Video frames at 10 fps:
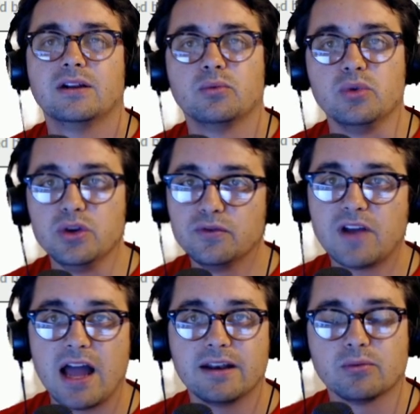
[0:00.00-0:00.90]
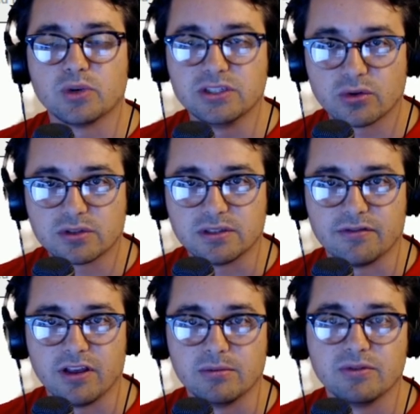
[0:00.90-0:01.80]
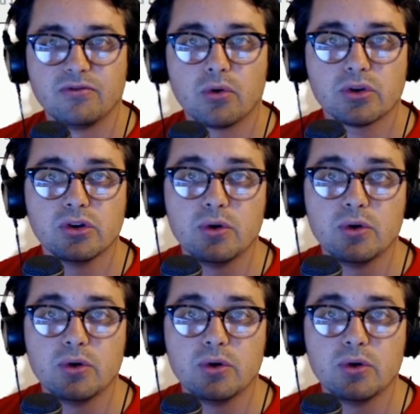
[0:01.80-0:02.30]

you've got resources available for you.